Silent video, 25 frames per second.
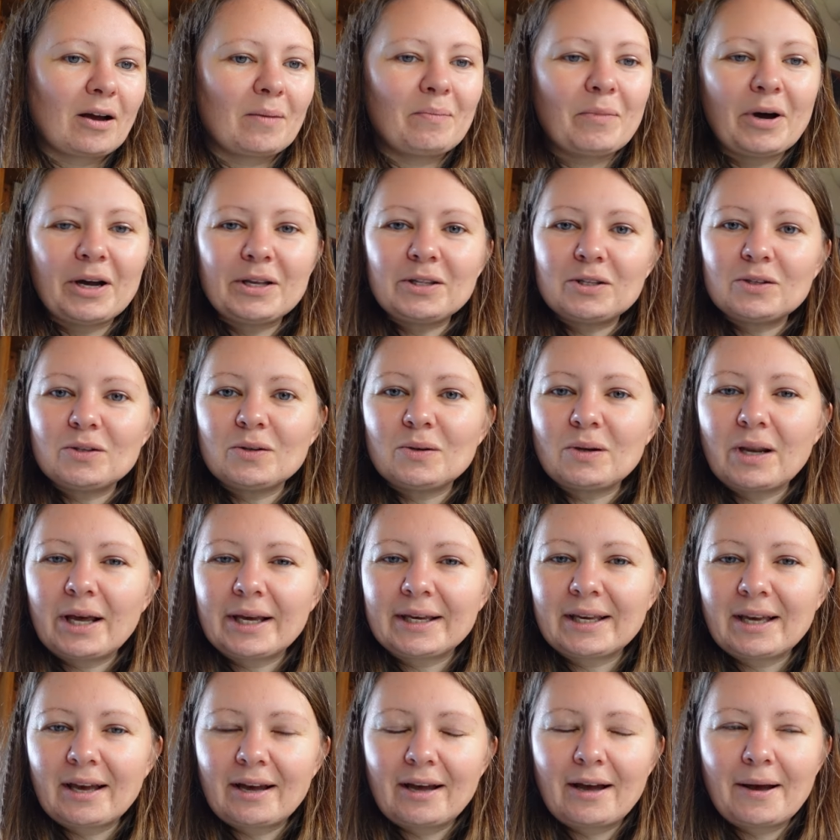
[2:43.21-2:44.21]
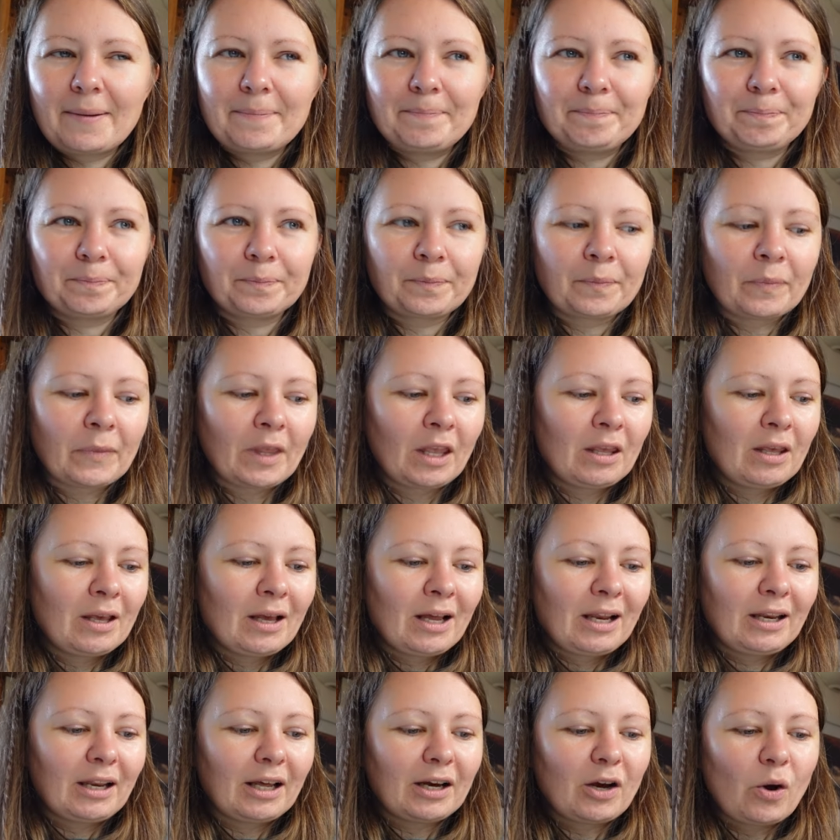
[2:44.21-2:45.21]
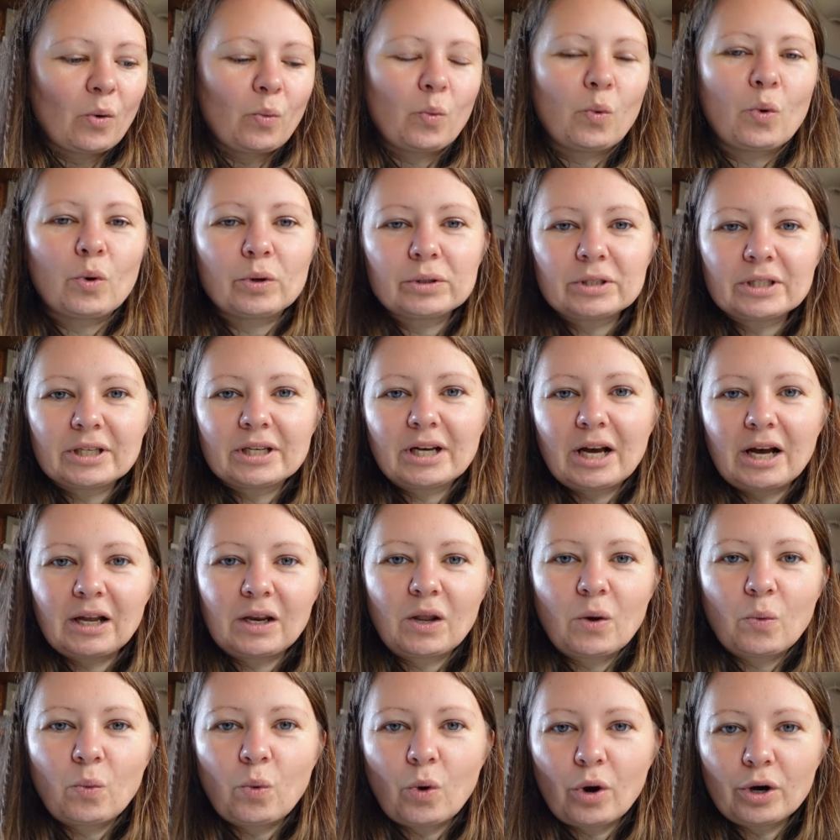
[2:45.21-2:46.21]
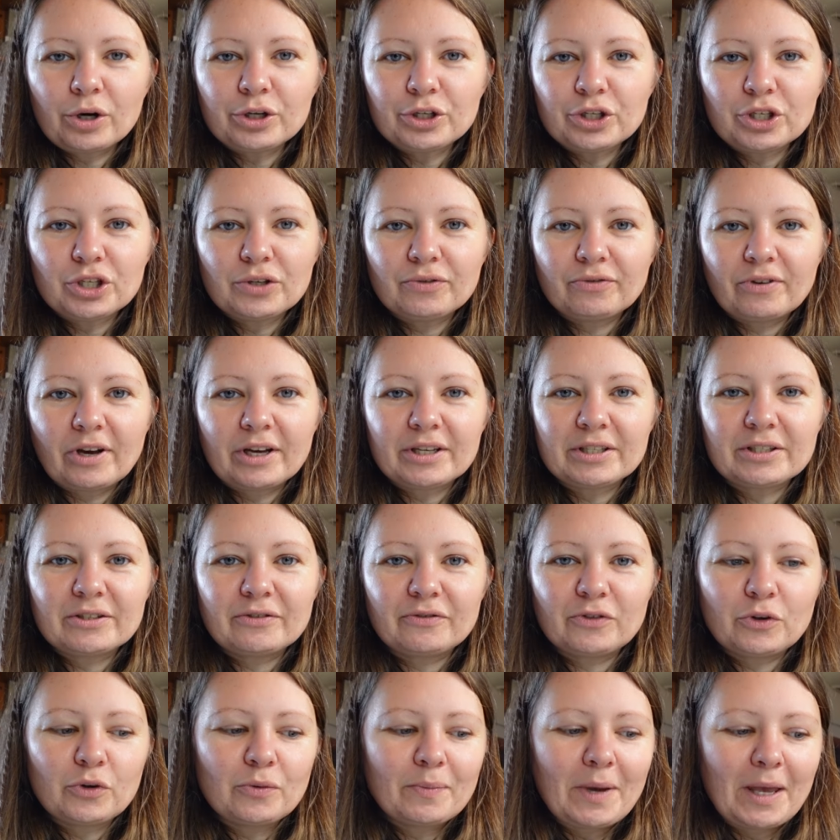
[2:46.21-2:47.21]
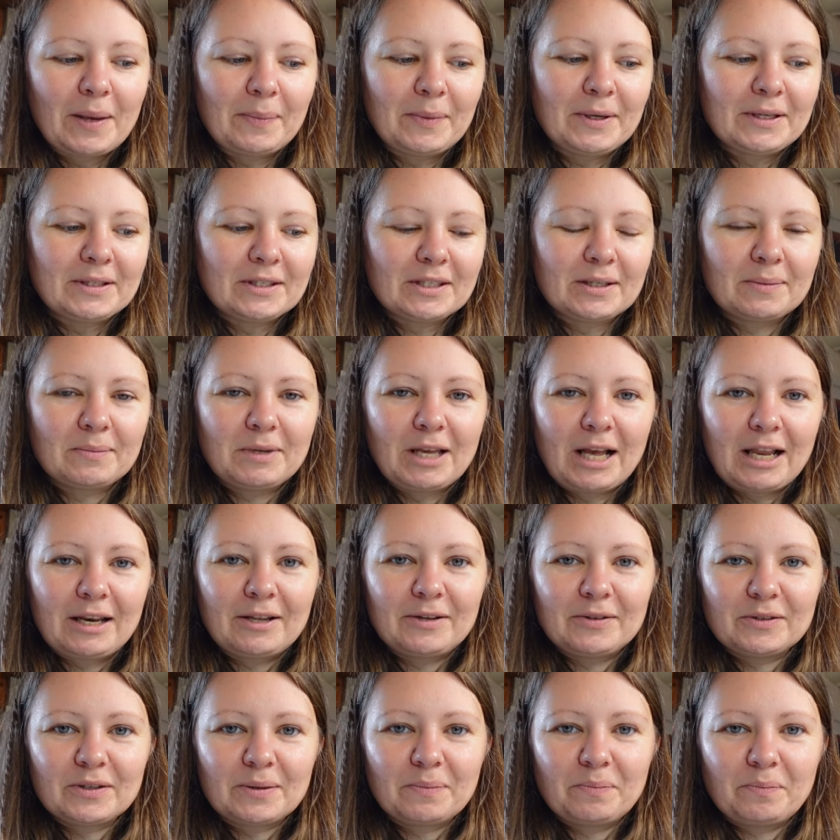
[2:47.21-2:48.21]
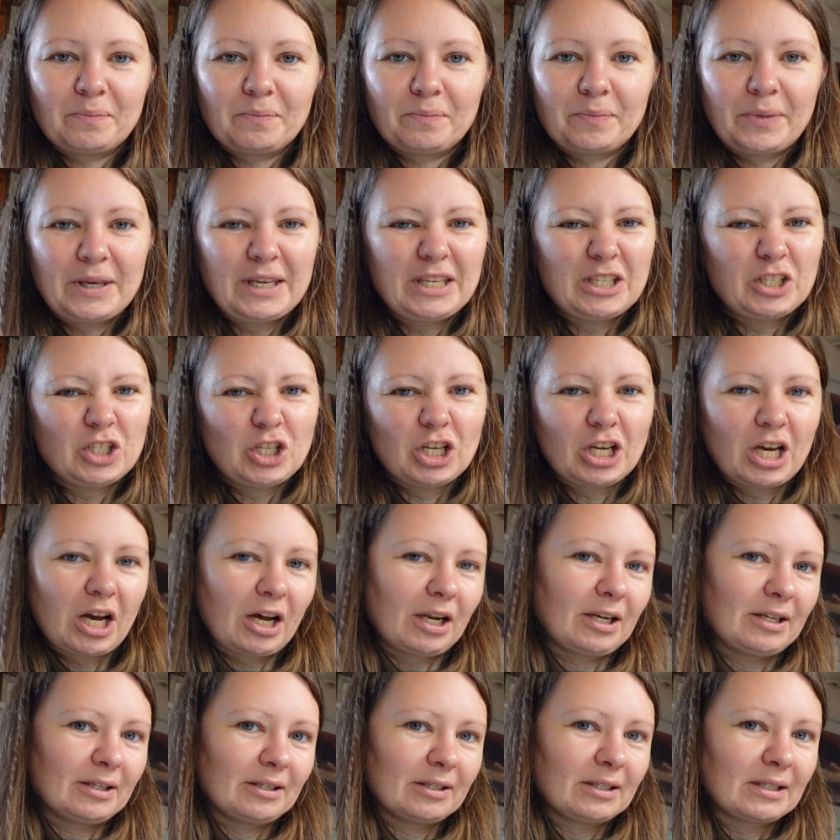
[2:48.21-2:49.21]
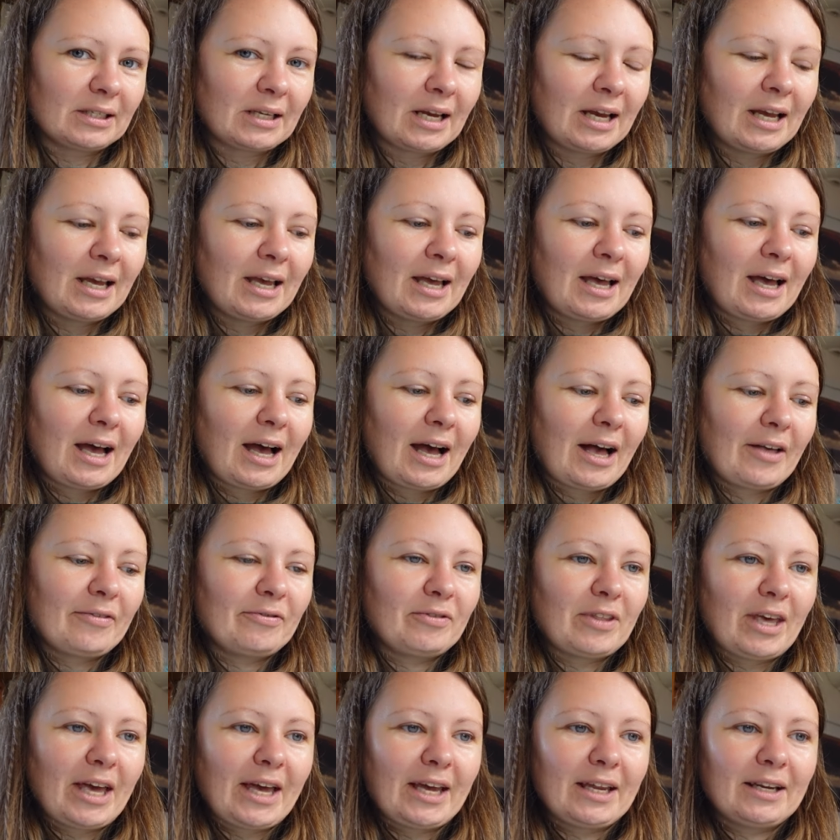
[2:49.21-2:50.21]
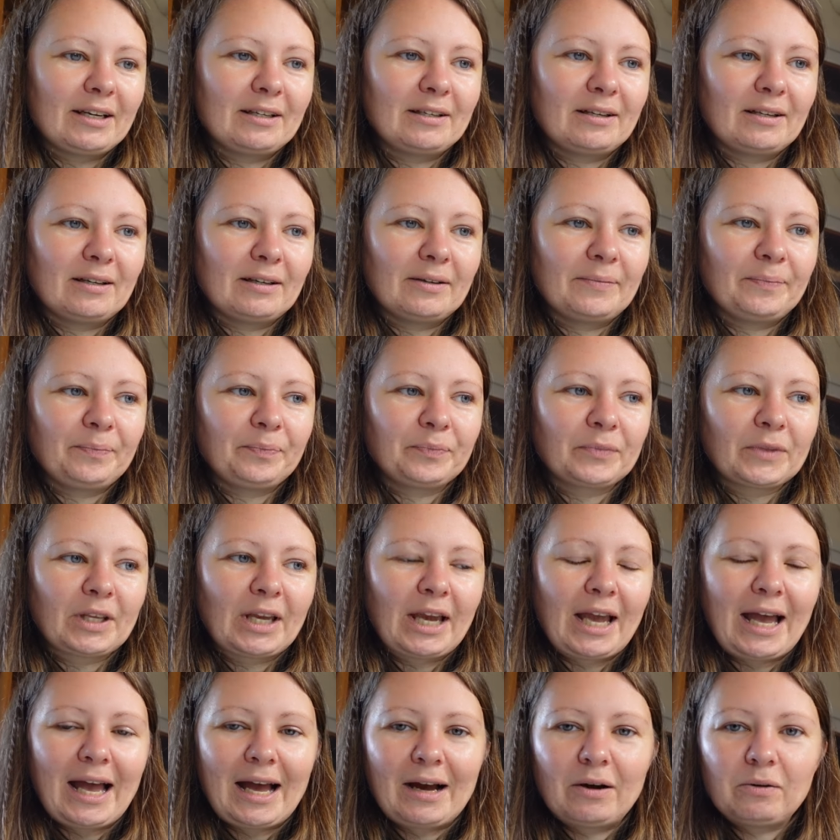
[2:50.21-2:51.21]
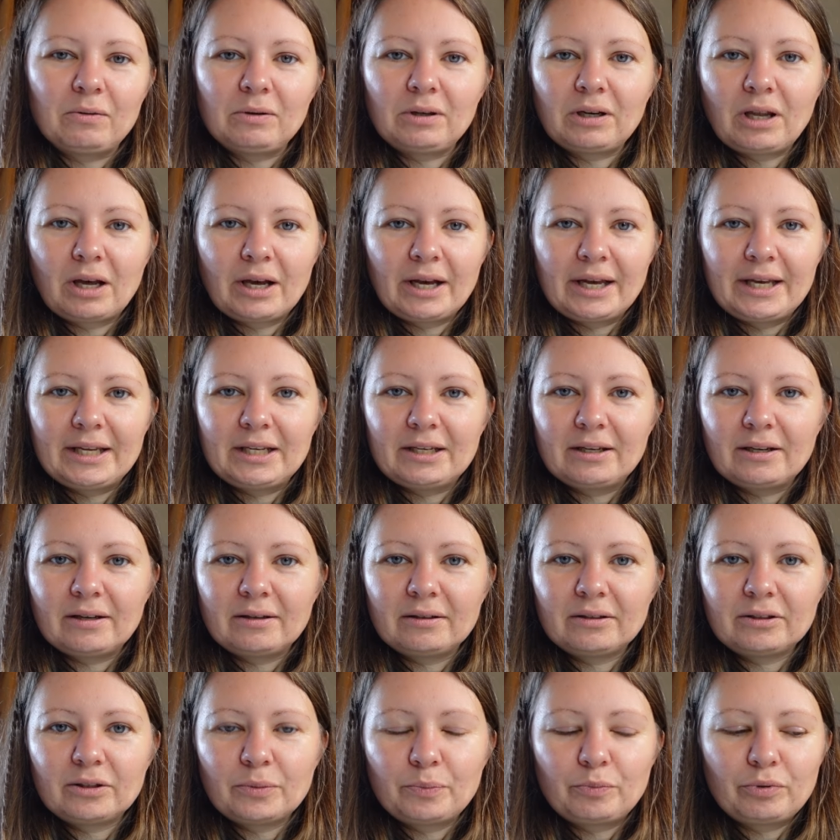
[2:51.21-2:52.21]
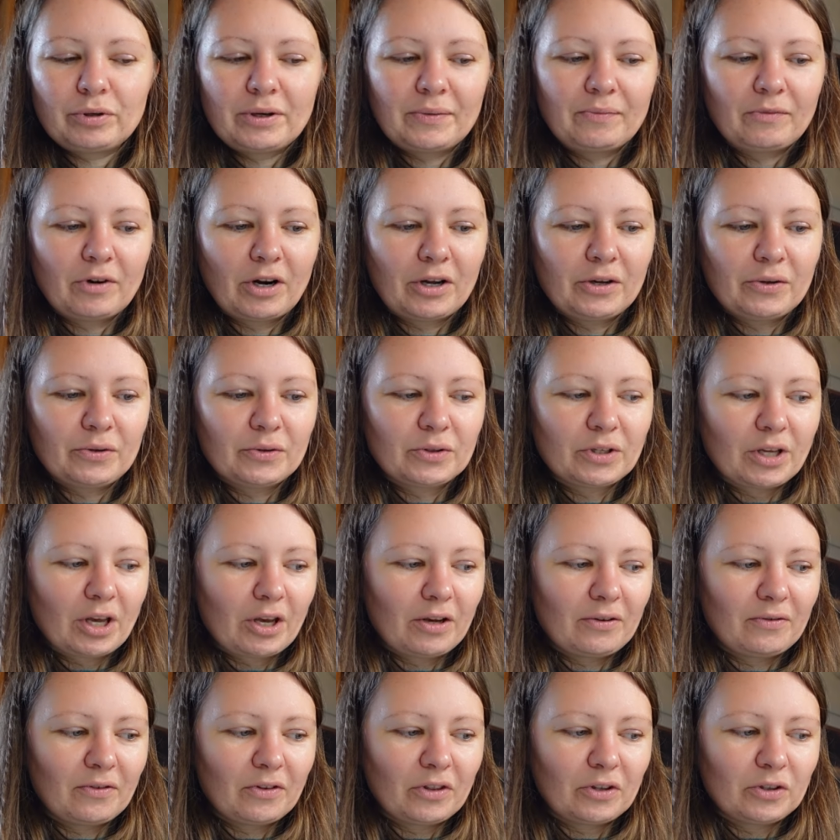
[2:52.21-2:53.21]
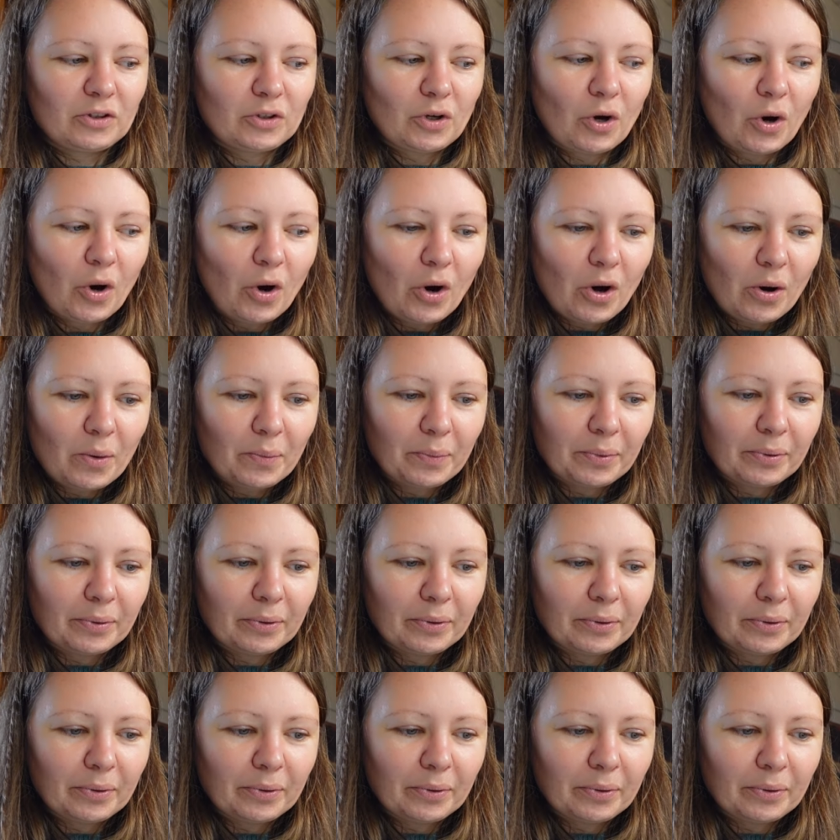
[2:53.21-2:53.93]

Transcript: I might do like a watercolour wash, first of all, maybe in some yellows and peachy colours, and then outline the primrose over the top.